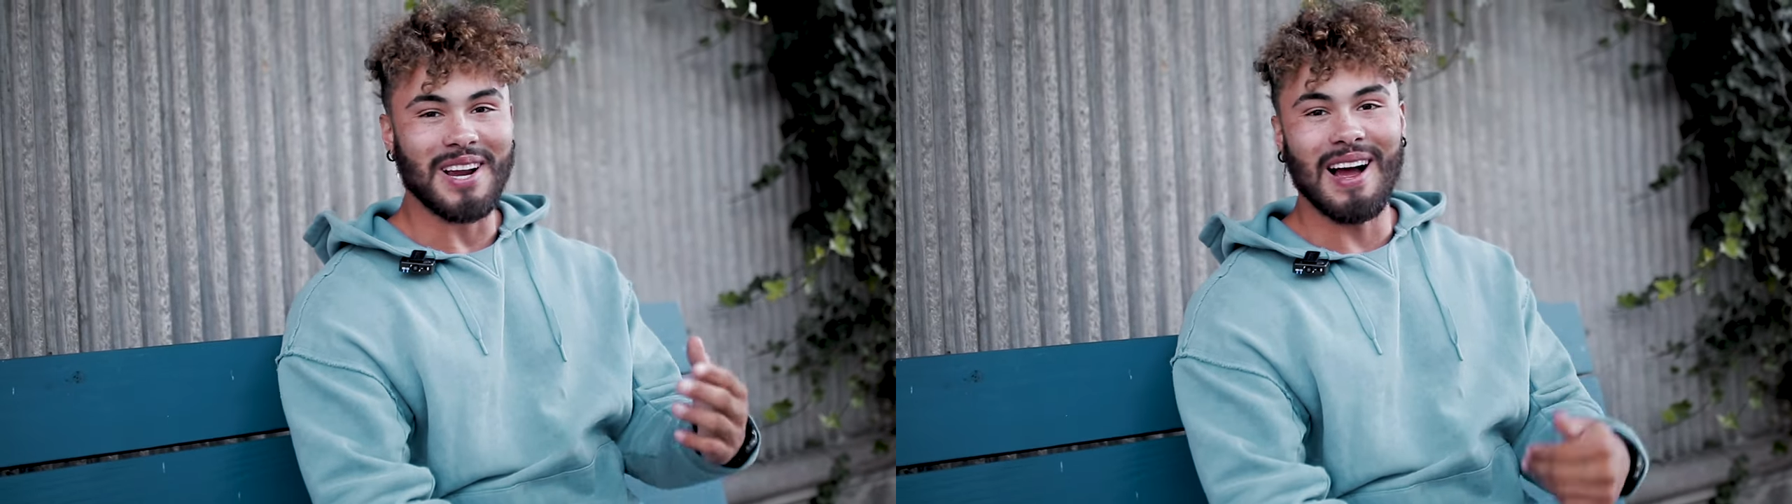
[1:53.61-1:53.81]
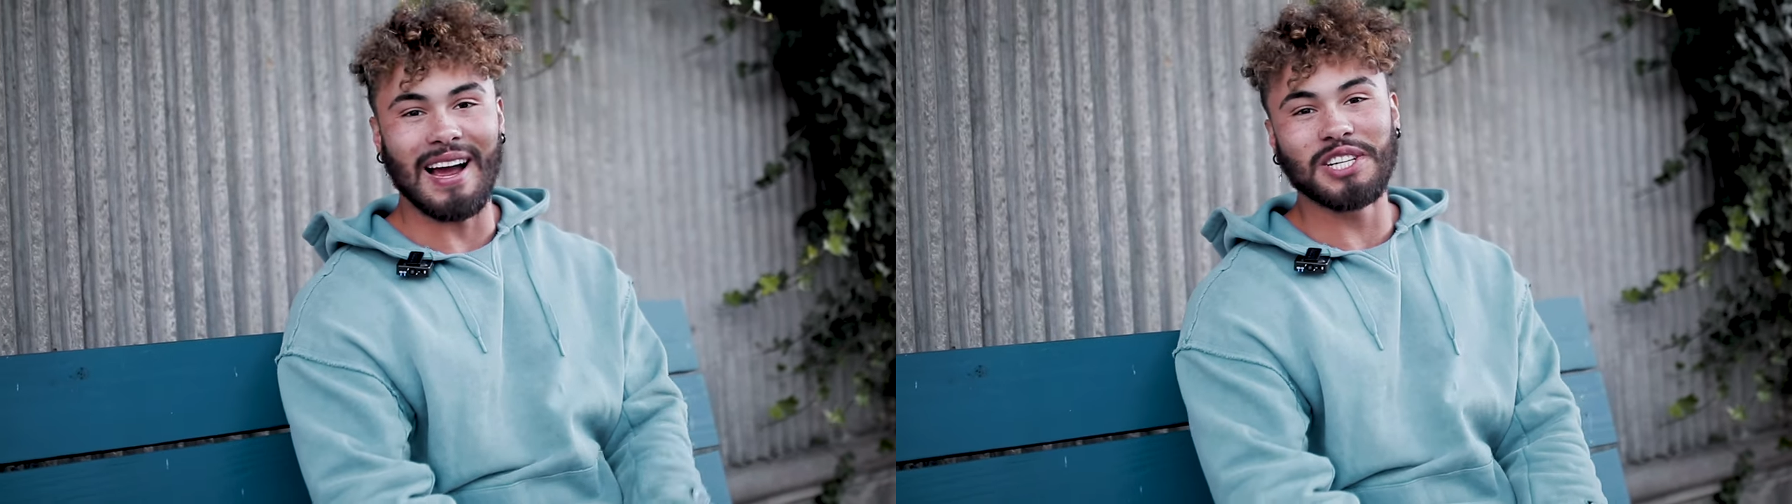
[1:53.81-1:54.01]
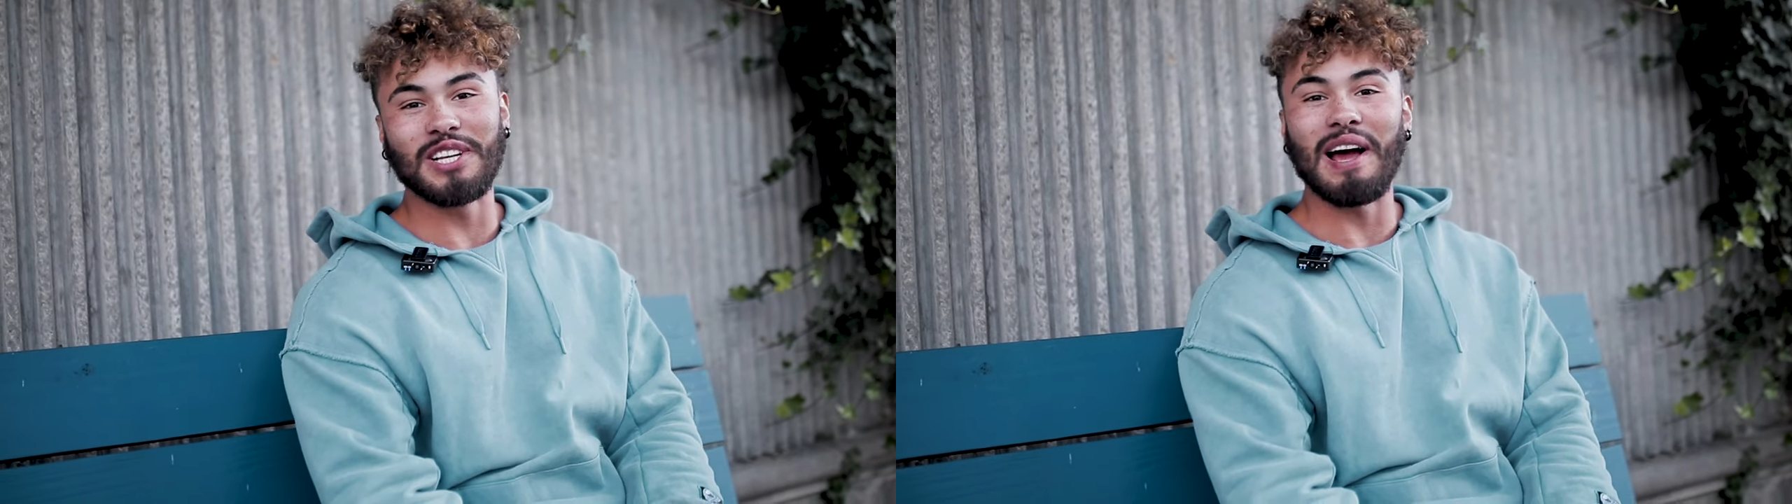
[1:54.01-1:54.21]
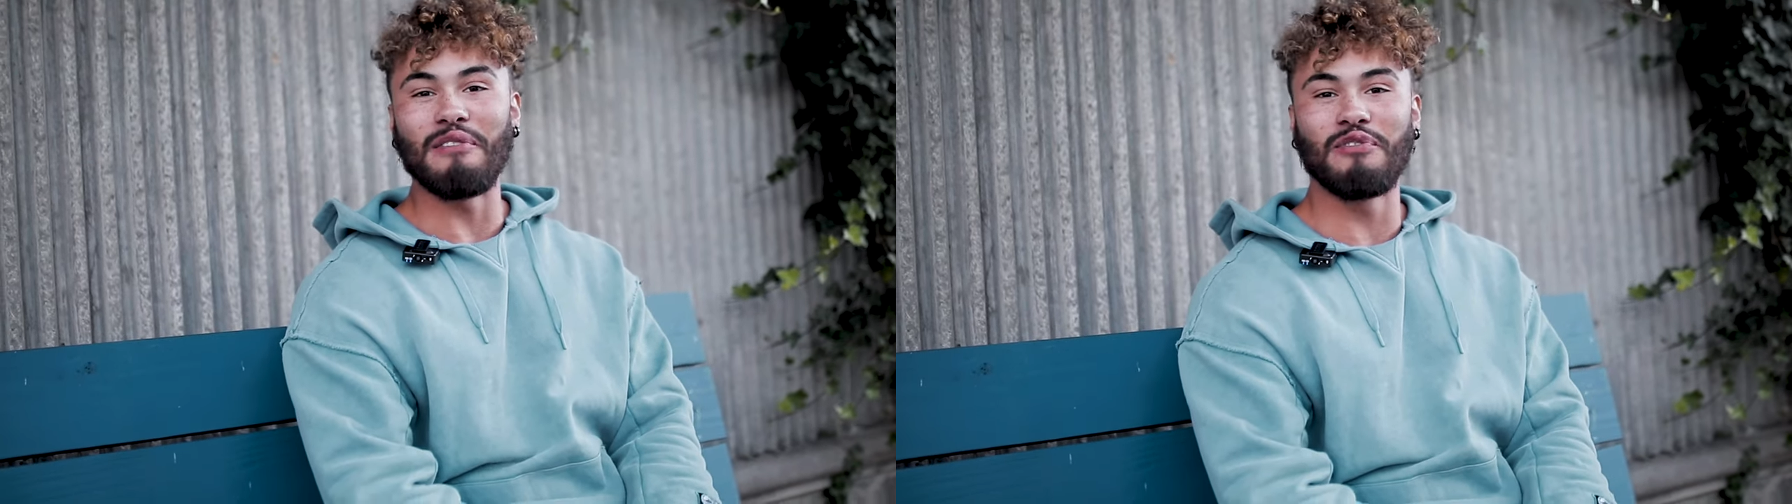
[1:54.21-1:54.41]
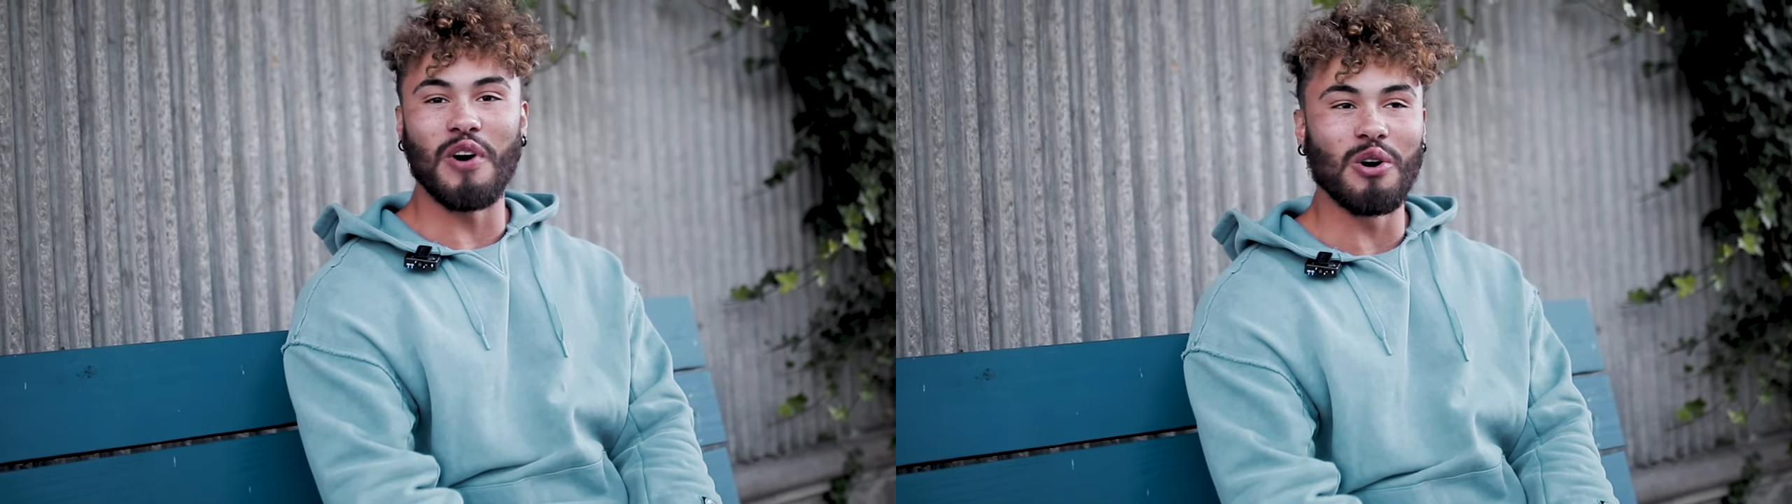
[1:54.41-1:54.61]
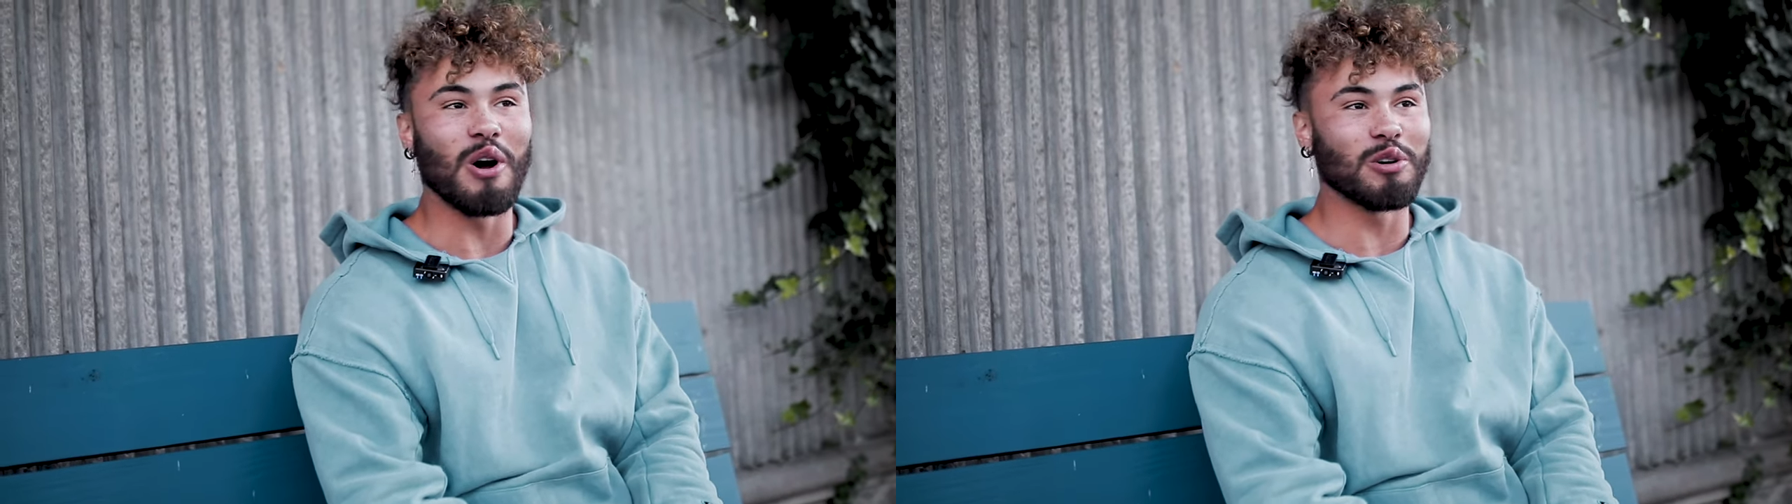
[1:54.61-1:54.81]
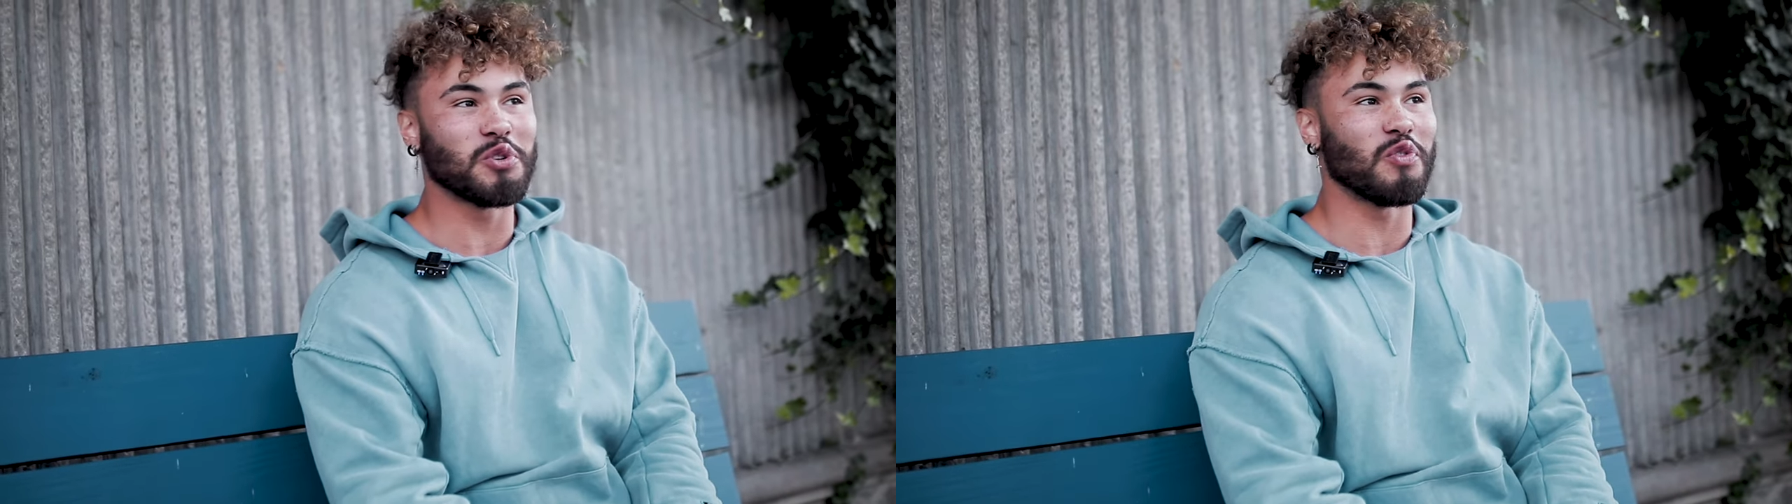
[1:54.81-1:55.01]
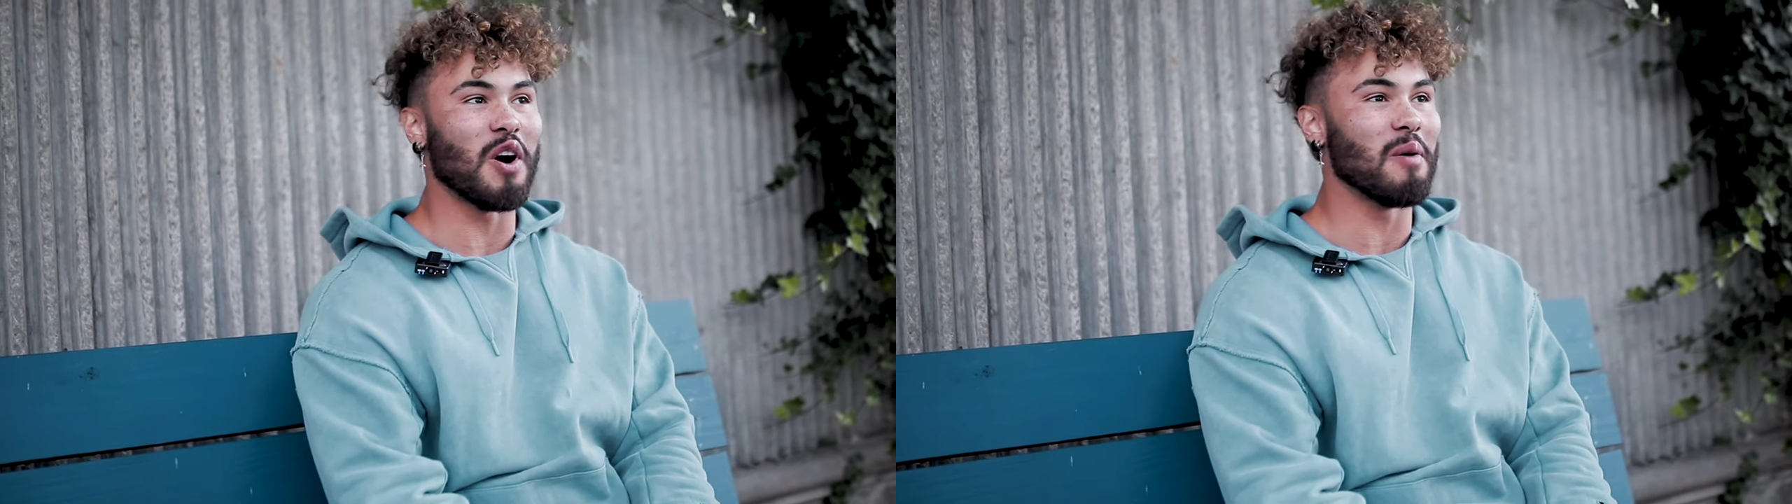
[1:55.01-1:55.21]
I actually have
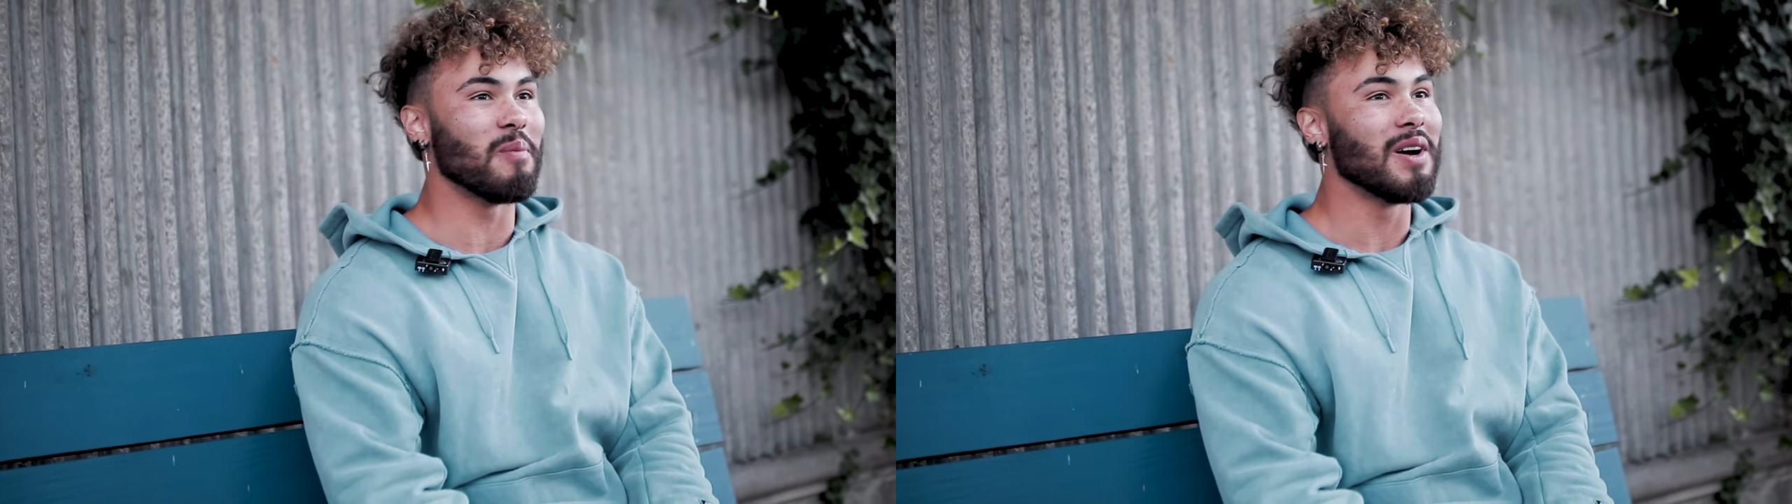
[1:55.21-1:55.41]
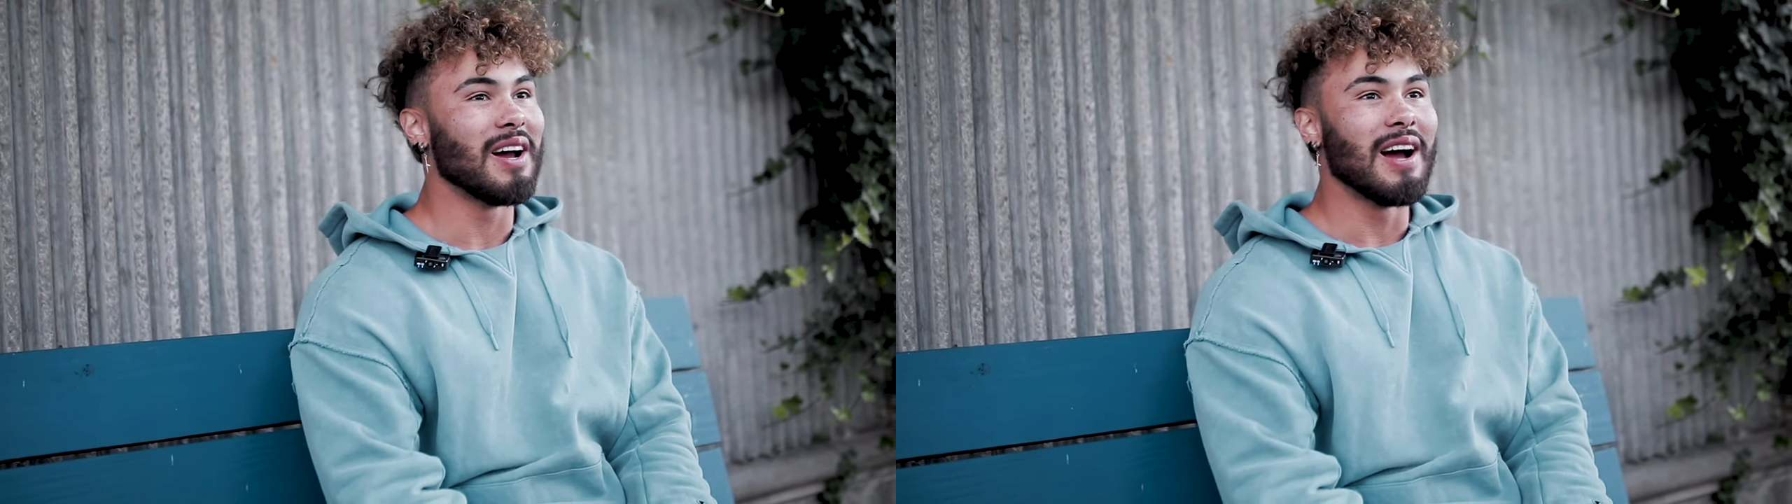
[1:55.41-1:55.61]
photos from,